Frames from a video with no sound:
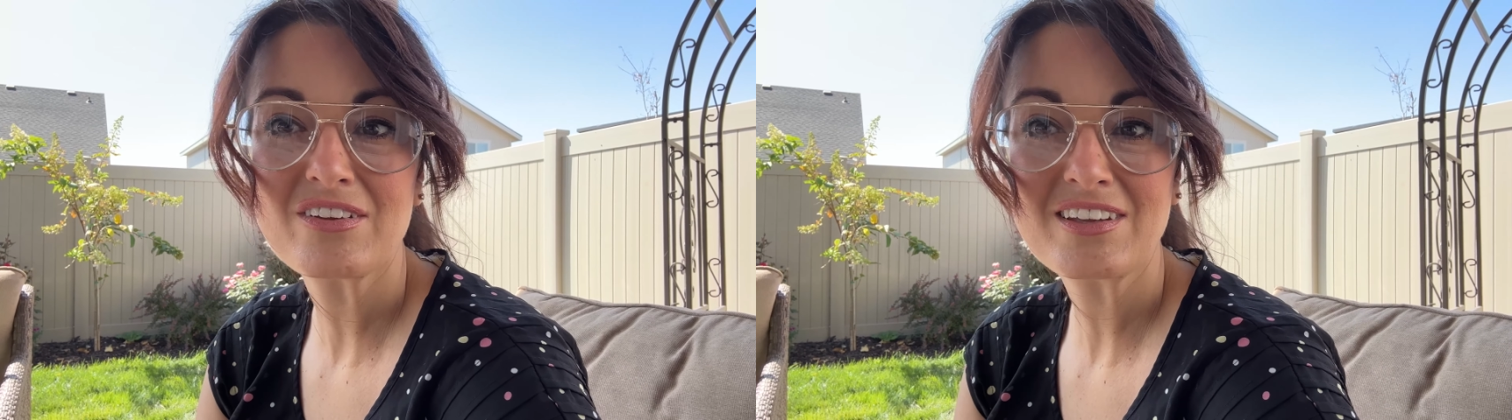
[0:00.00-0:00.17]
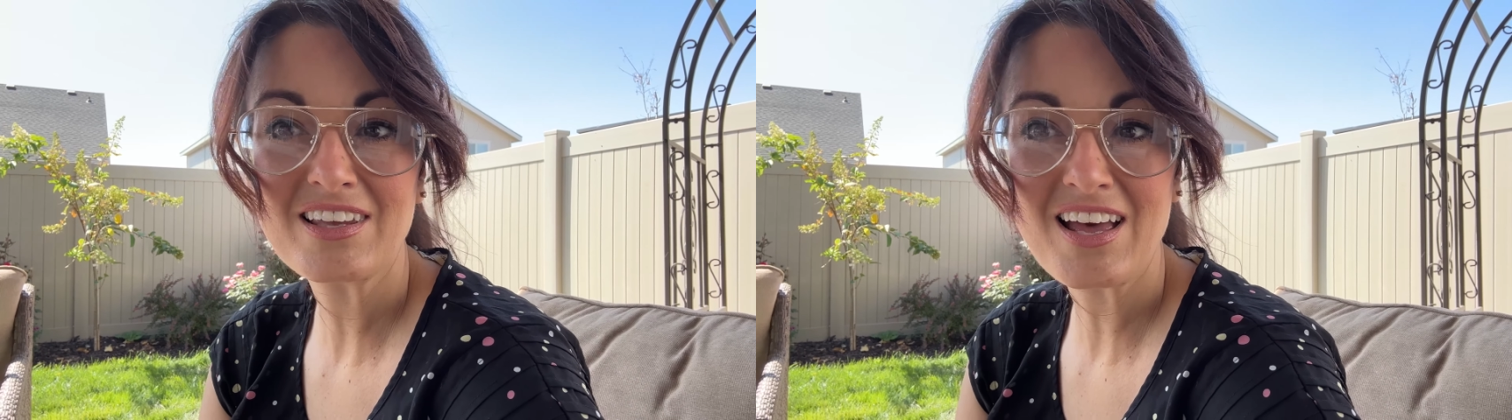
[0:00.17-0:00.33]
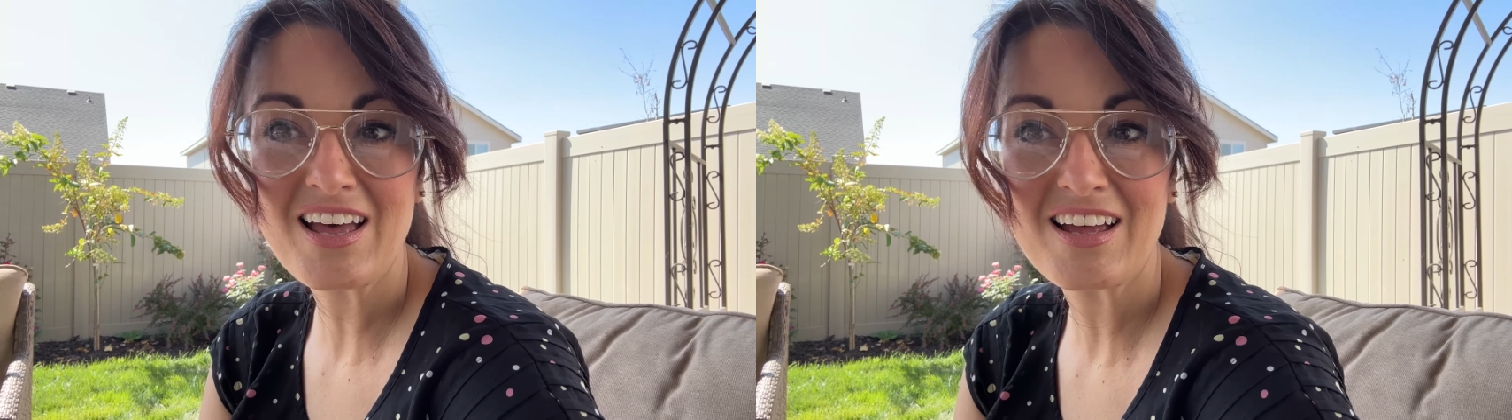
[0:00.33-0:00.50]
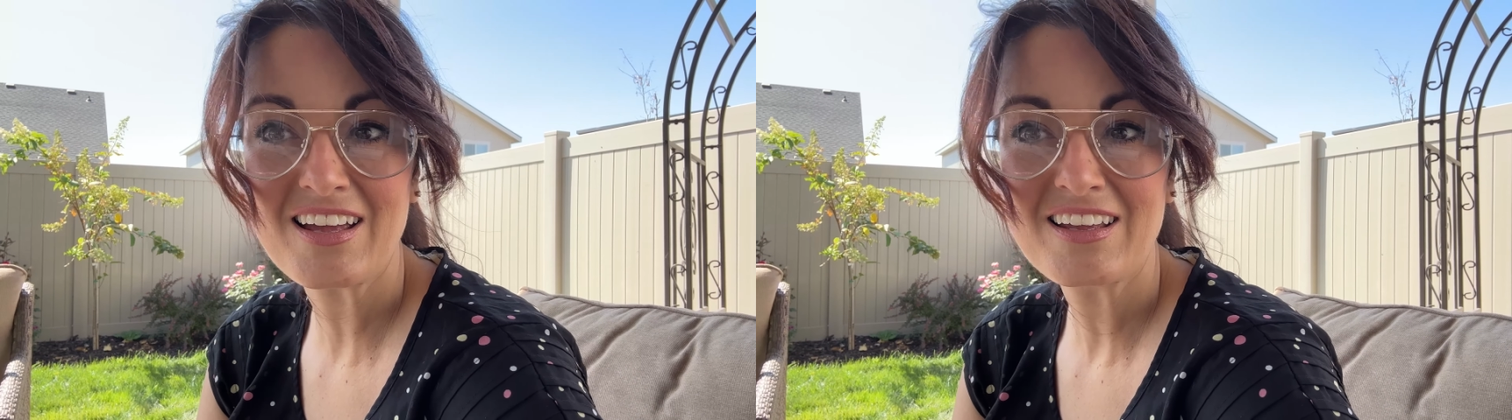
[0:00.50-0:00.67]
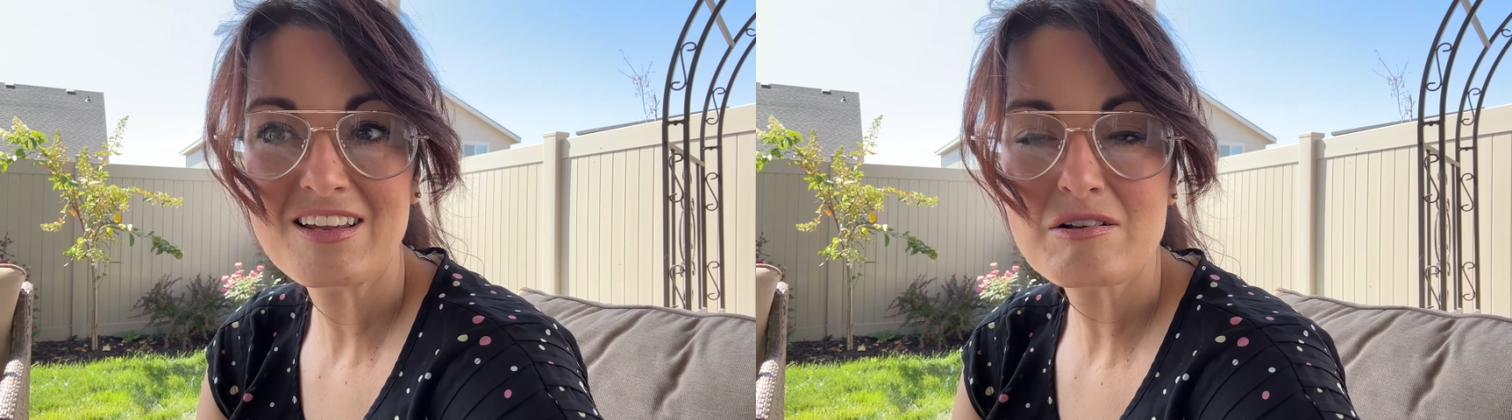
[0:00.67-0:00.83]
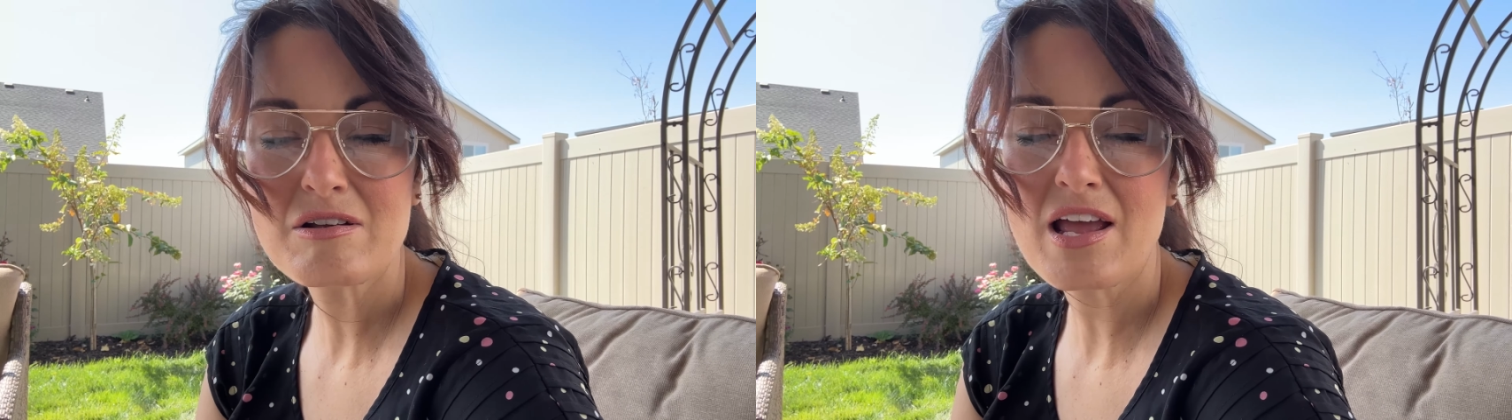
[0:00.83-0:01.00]
Yeah,
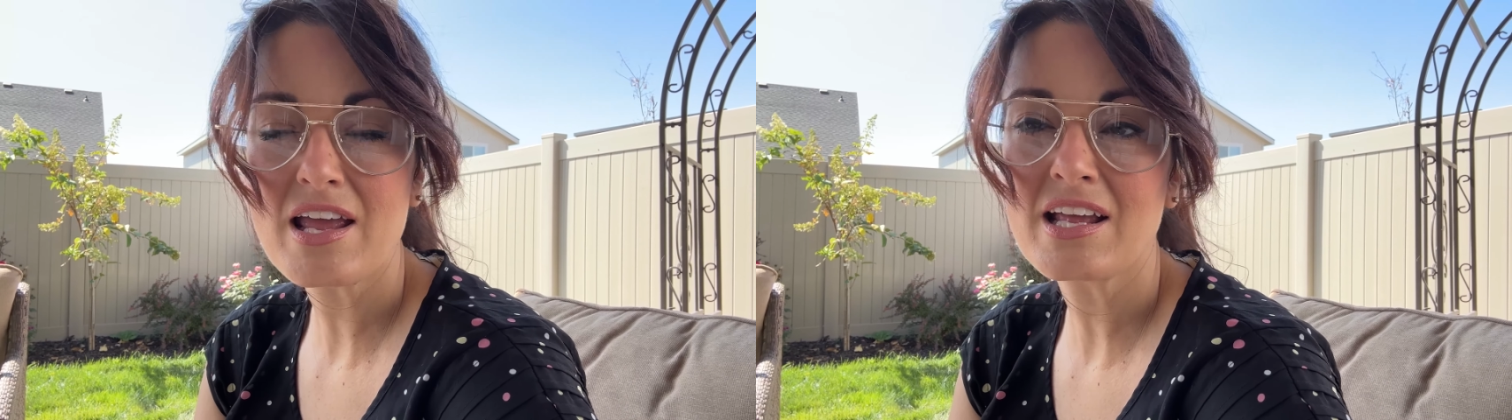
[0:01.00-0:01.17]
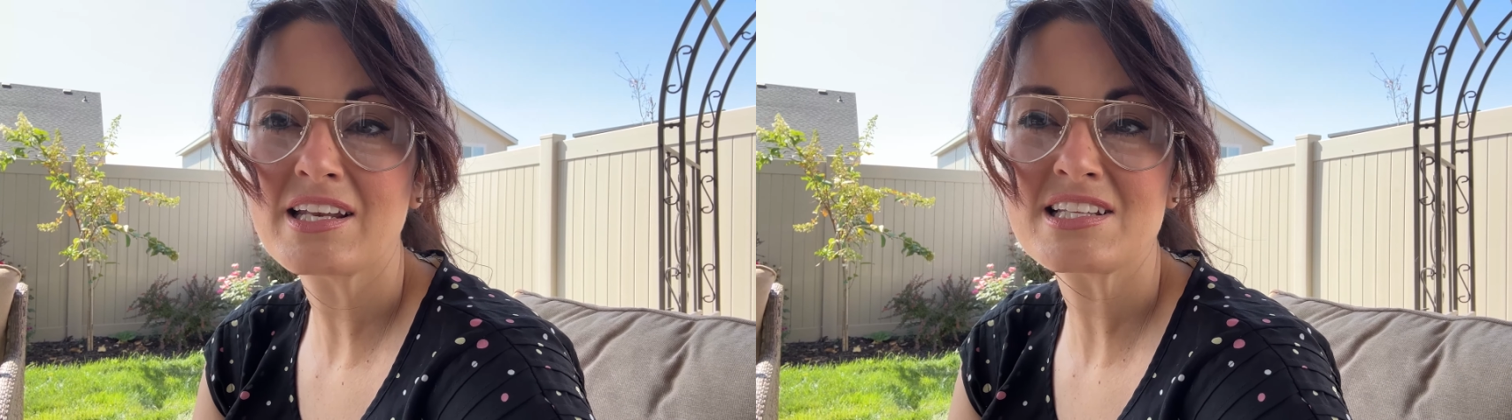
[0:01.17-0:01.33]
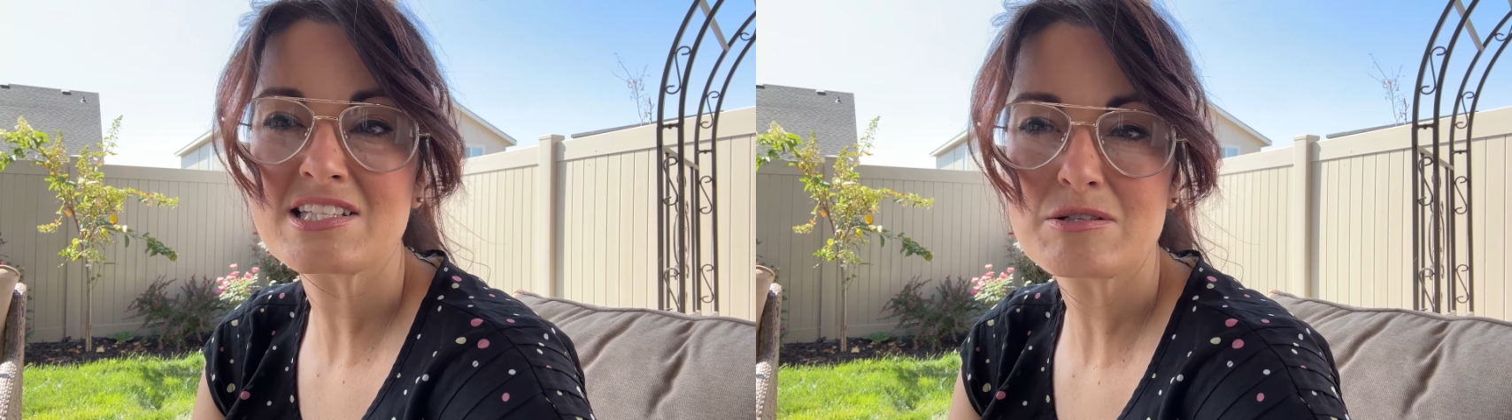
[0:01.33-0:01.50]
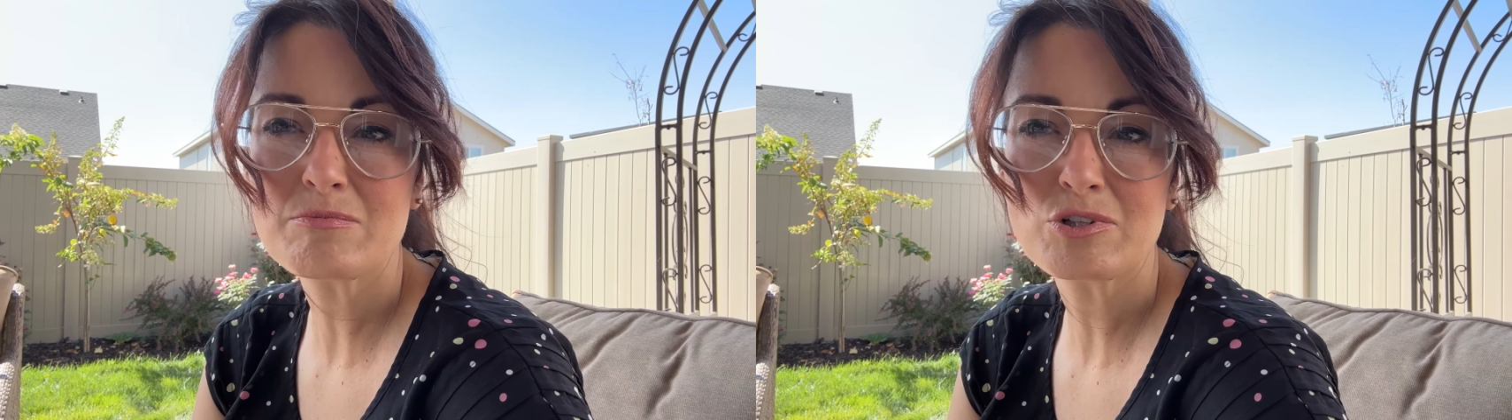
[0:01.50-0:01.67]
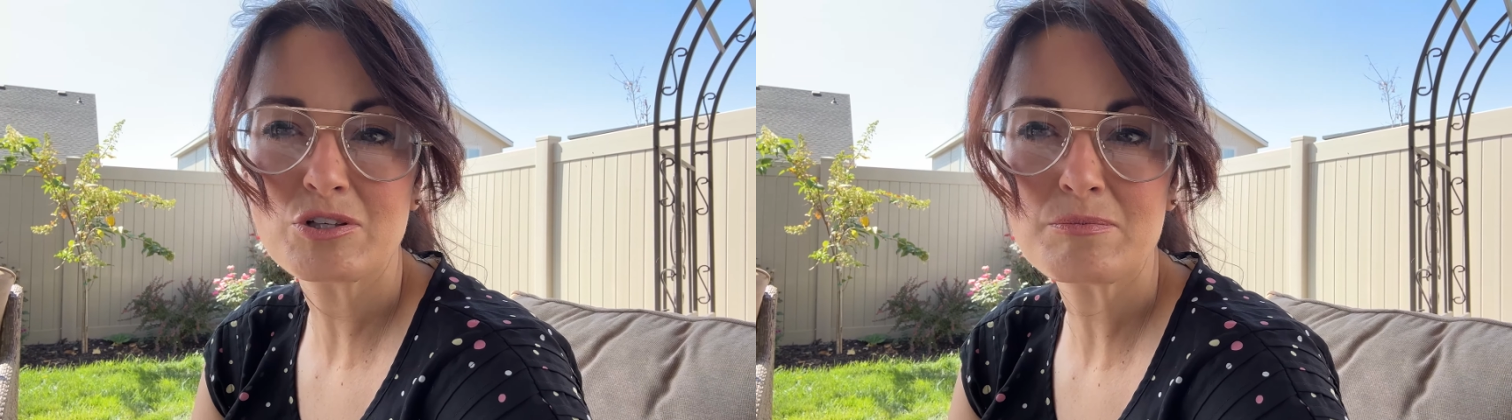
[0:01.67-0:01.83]
and it's similar